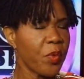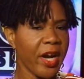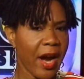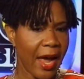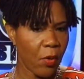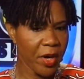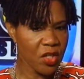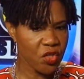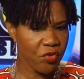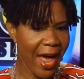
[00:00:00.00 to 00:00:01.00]
We
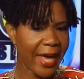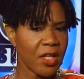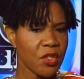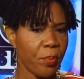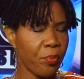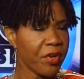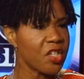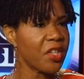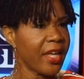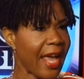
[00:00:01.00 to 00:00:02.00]
are trying to
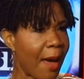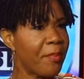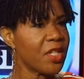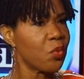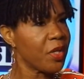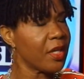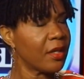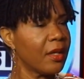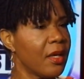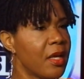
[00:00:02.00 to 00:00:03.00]
bridge the gap
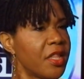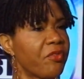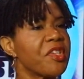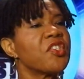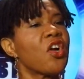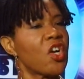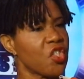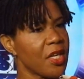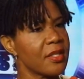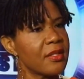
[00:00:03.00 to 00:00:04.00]
between the
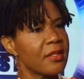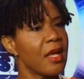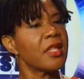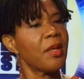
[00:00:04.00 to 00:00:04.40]
researchers,